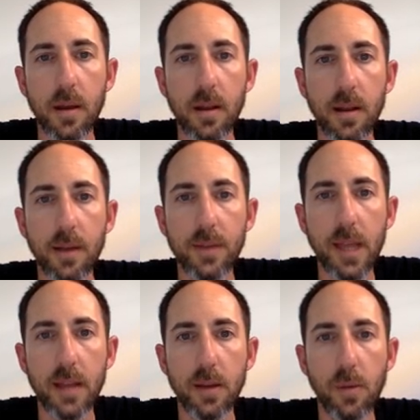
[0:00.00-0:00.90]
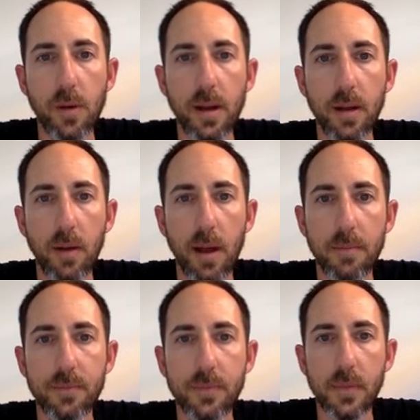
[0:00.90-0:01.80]
left that liquidity grab
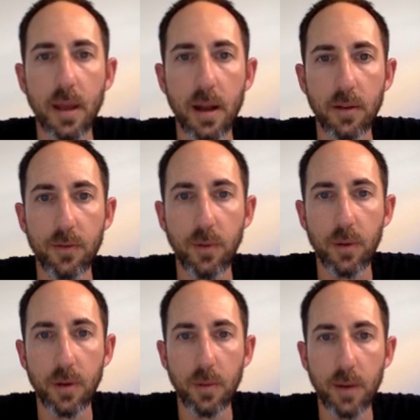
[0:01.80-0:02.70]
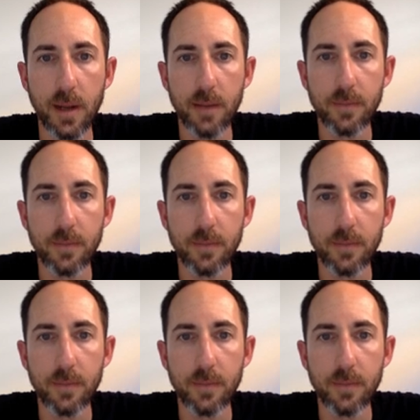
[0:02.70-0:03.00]
and has fallen away.